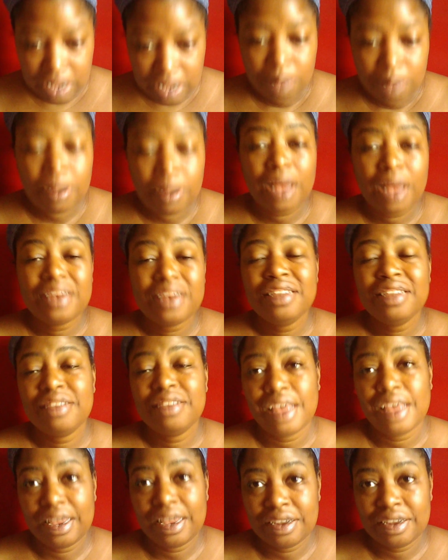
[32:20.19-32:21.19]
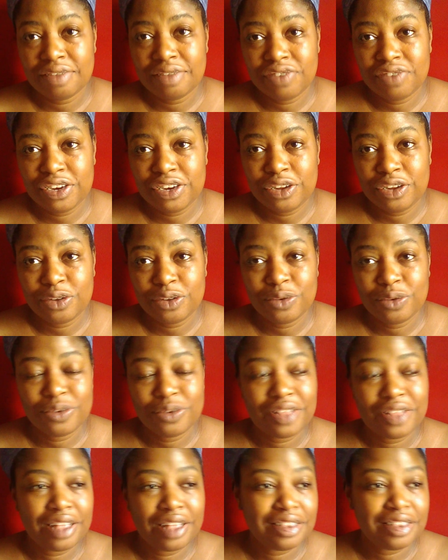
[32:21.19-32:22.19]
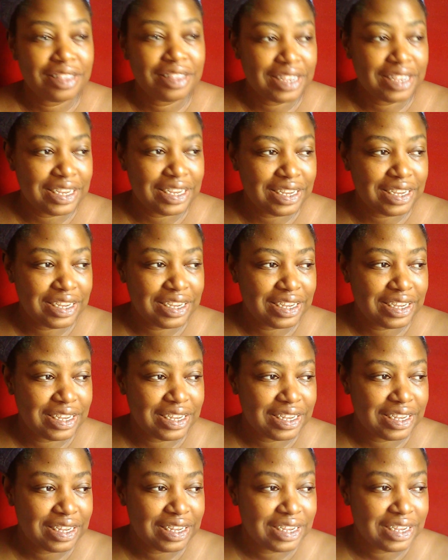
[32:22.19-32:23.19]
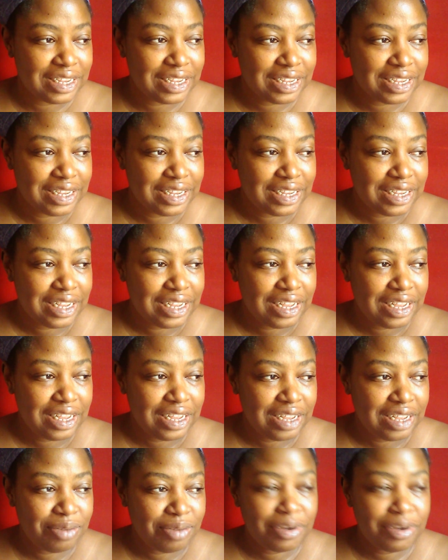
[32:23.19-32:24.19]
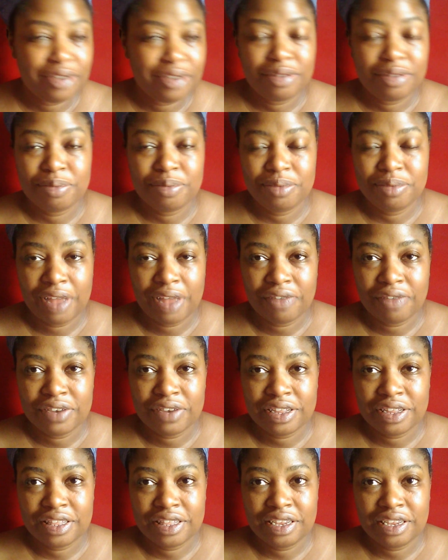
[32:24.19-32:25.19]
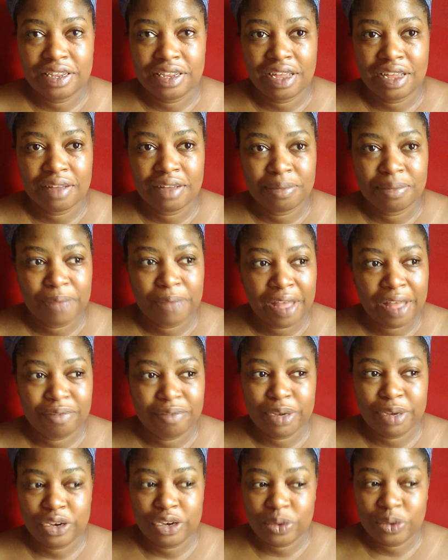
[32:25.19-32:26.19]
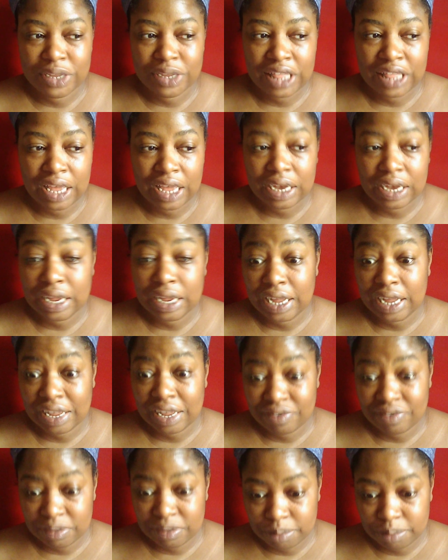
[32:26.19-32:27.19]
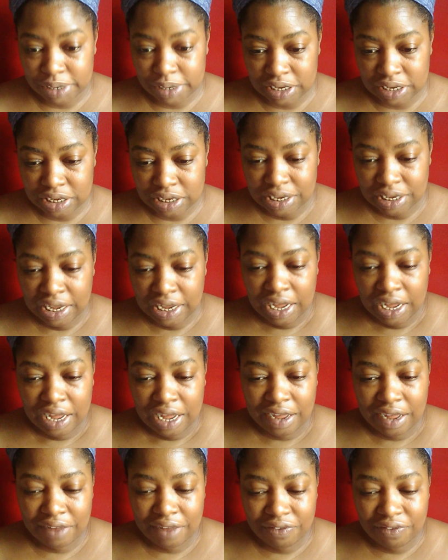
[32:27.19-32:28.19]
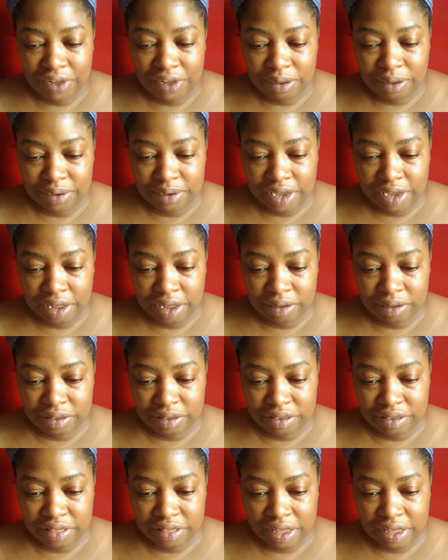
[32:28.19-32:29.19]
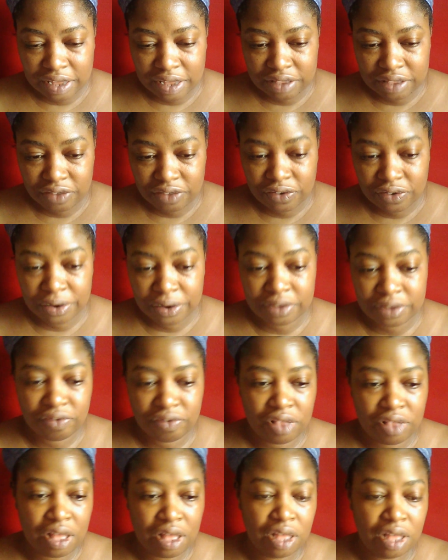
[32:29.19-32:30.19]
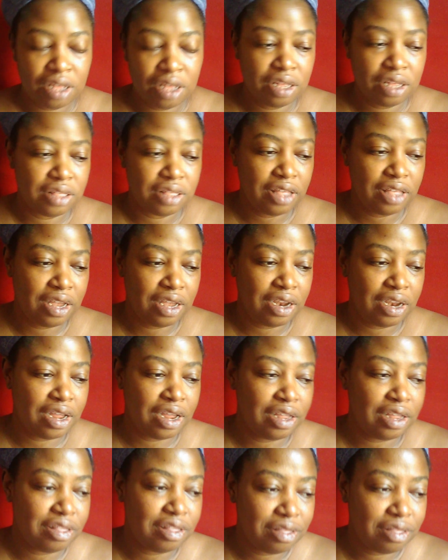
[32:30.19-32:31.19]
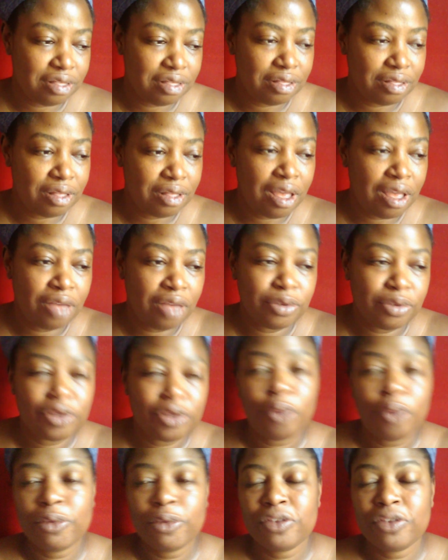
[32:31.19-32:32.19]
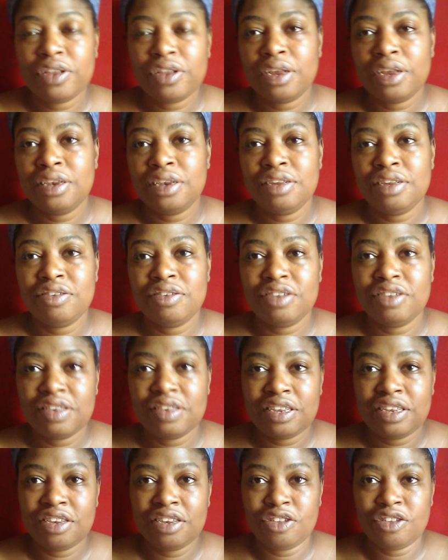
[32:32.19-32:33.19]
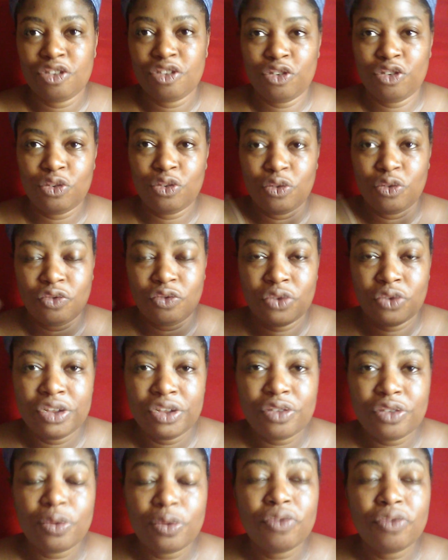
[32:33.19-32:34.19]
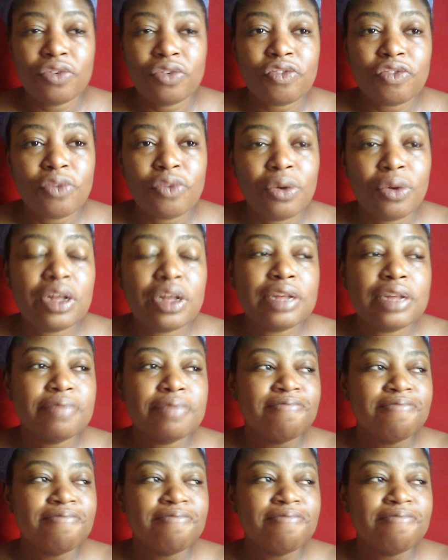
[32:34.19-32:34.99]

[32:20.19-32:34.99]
But I need to edit videos, that's the thing. I wanted to definitely have been doing that, and I haven't been. I found out that the first vlog that I thought was almost done, just needed to do a voiceover for.